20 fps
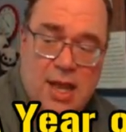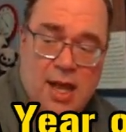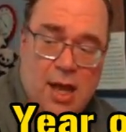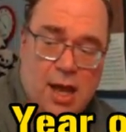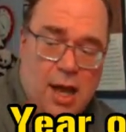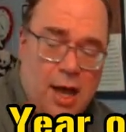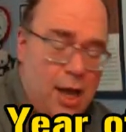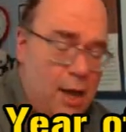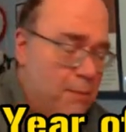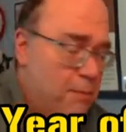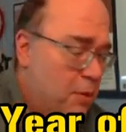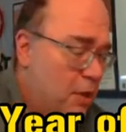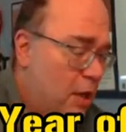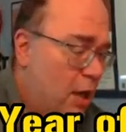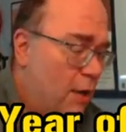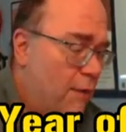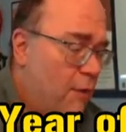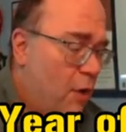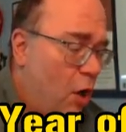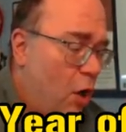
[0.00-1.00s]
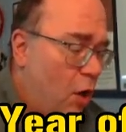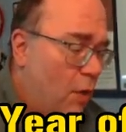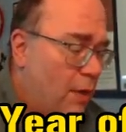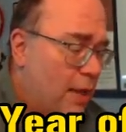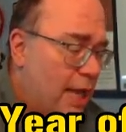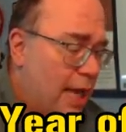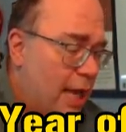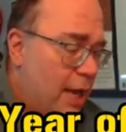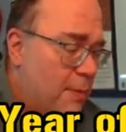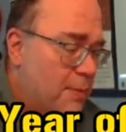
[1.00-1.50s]
Uh, but of all the
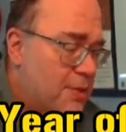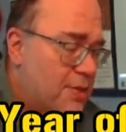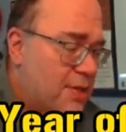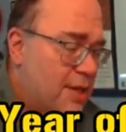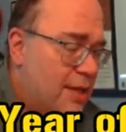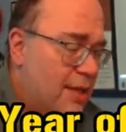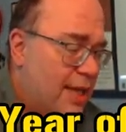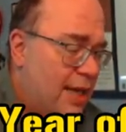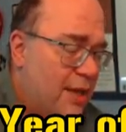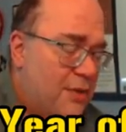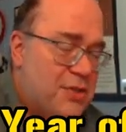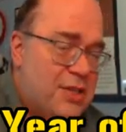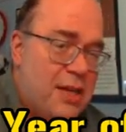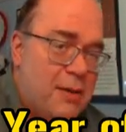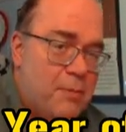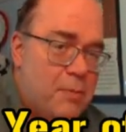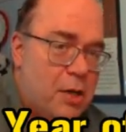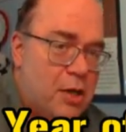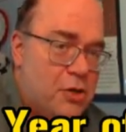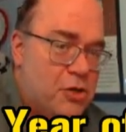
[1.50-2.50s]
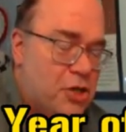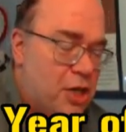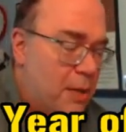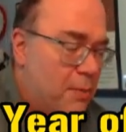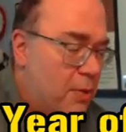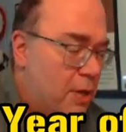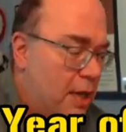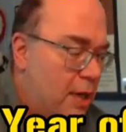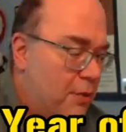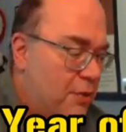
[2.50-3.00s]
games that I've seen Button Shy
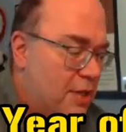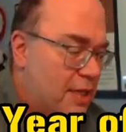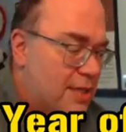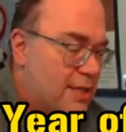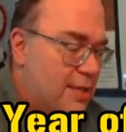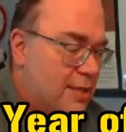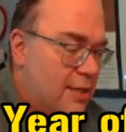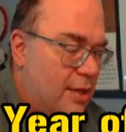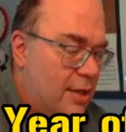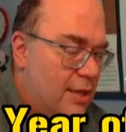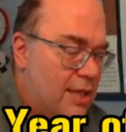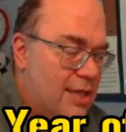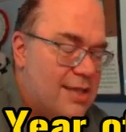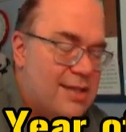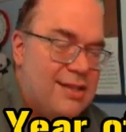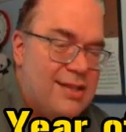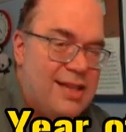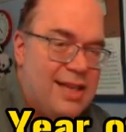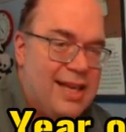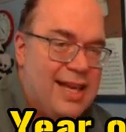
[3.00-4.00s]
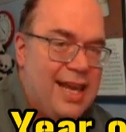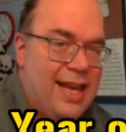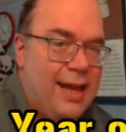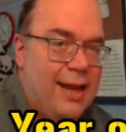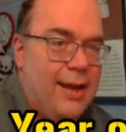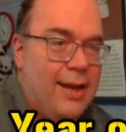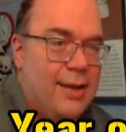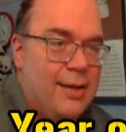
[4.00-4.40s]
put out, this is the this is the king.